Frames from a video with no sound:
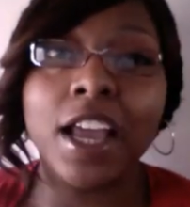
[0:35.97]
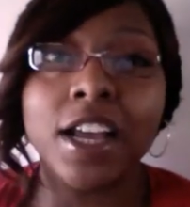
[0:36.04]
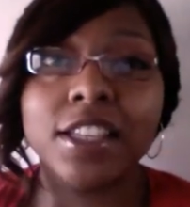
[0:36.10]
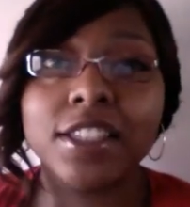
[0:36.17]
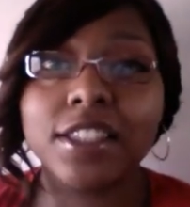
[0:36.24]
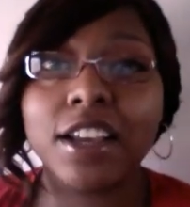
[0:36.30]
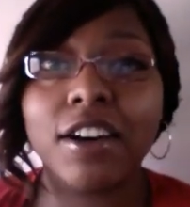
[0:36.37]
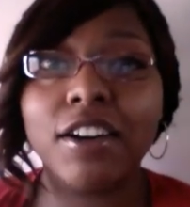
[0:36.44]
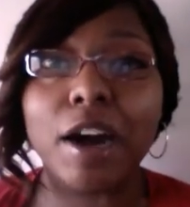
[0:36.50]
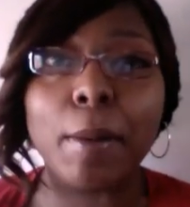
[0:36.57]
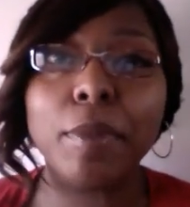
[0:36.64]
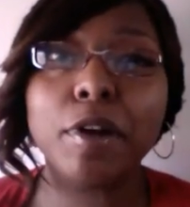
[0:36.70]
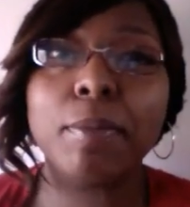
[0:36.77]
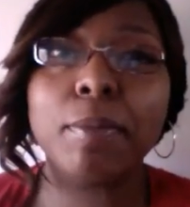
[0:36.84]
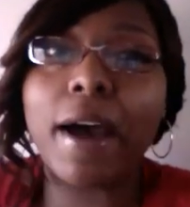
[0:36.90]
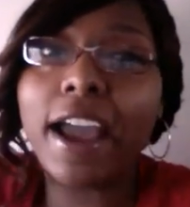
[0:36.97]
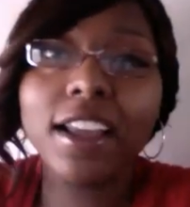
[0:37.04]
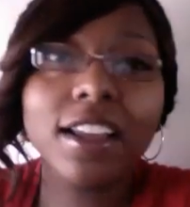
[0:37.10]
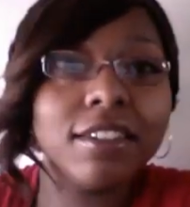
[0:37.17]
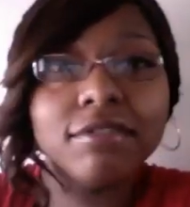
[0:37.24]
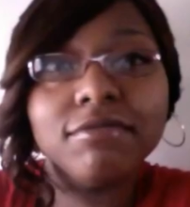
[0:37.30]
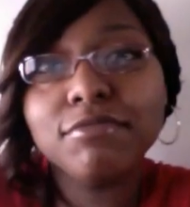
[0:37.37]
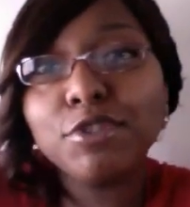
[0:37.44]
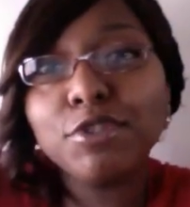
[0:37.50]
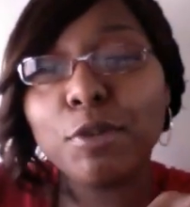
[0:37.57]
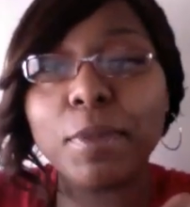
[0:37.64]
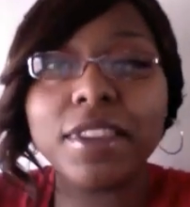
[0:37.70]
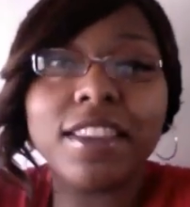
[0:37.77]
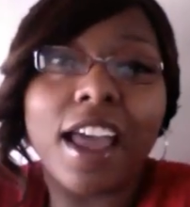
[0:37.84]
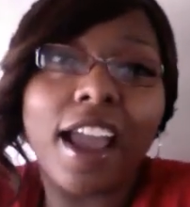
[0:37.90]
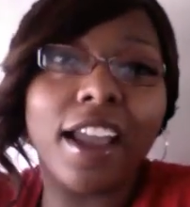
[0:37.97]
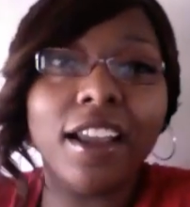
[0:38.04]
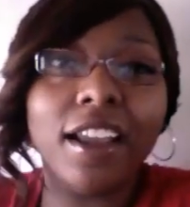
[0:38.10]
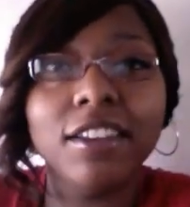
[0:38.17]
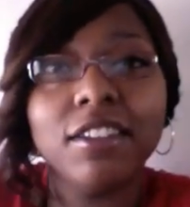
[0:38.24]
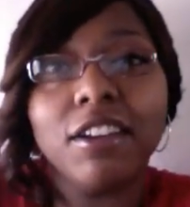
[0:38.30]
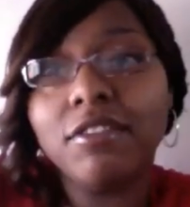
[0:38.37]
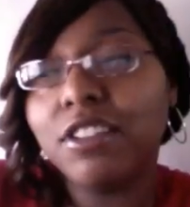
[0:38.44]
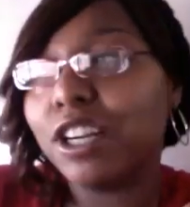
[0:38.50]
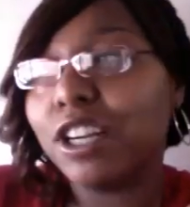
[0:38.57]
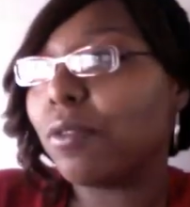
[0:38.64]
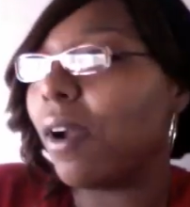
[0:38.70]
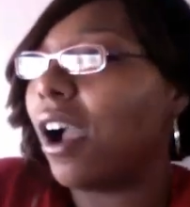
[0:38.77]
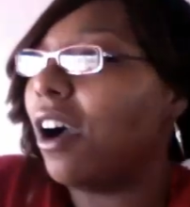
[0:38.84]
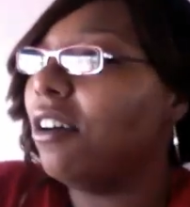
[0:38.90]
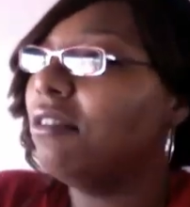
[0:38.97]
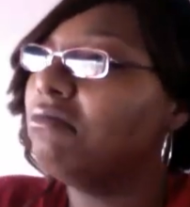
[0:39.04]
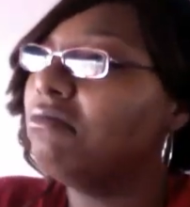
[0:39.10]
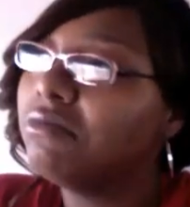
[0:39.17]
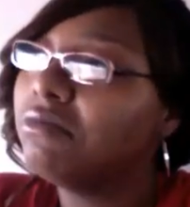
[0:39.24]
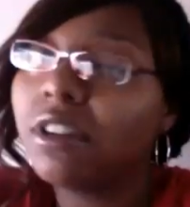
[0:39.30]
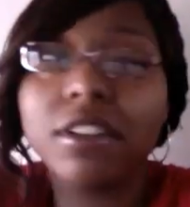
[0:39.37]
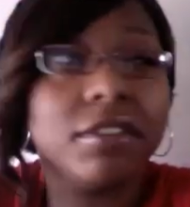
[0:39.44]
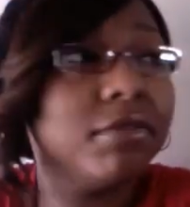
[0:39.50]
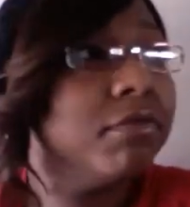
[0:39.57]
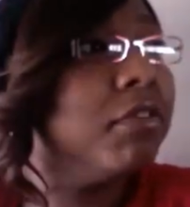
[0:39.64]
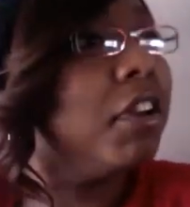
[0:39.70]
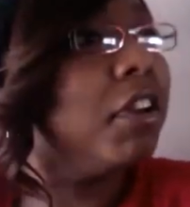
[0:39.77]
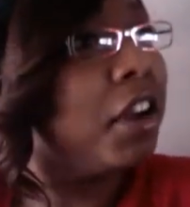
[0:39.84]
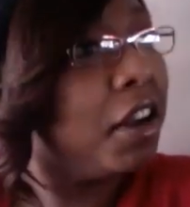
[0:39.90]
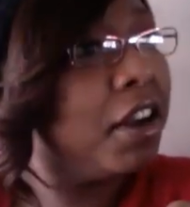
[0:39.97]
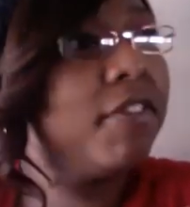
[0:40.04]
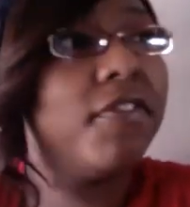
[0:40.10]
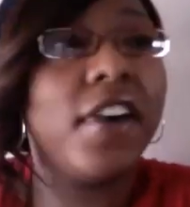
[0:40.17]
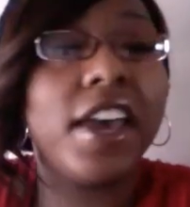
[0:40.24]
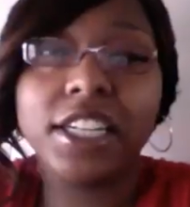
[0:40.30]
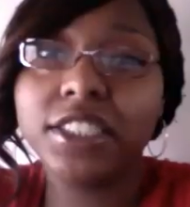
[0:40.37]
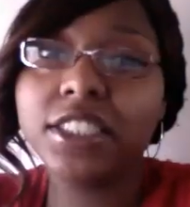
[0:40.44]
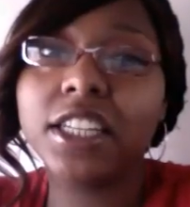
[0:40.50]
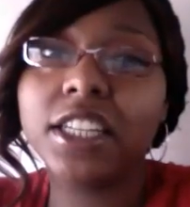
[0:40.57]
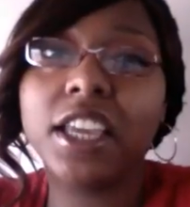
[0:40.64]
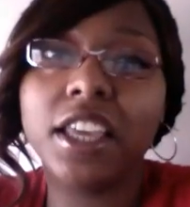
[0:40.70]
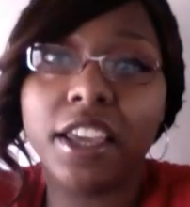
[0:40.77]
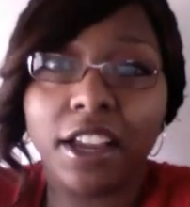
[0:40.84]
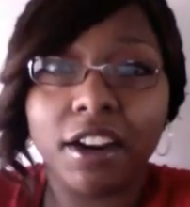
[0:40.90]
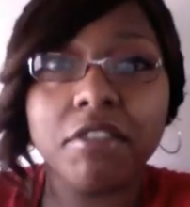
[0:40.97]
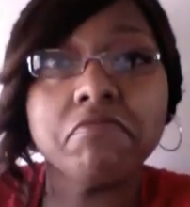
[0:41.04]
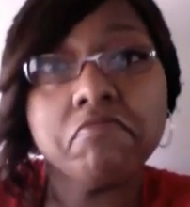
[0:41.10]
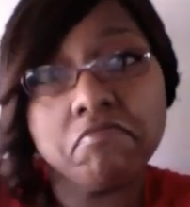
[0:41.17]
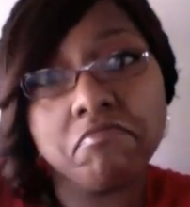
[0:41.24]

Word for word: So I'm on a bike, doing my thing. You know, look around. Huh, fattest chick in here.